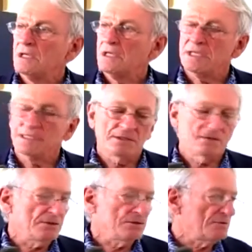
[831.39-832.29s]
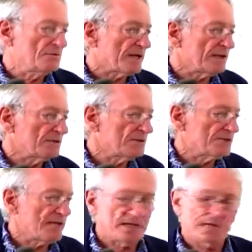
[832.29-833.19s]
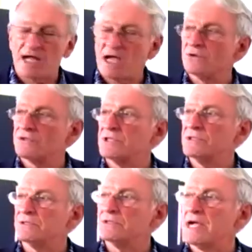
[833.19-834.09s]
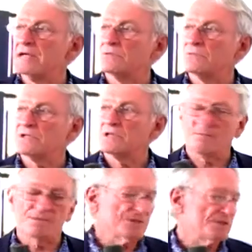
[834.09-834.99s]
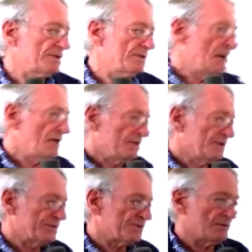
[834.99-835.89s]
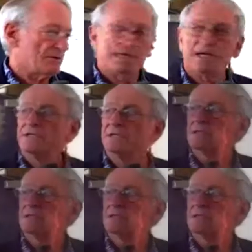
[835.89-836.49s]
And you try to understand how she's interacting with the composition. This is her head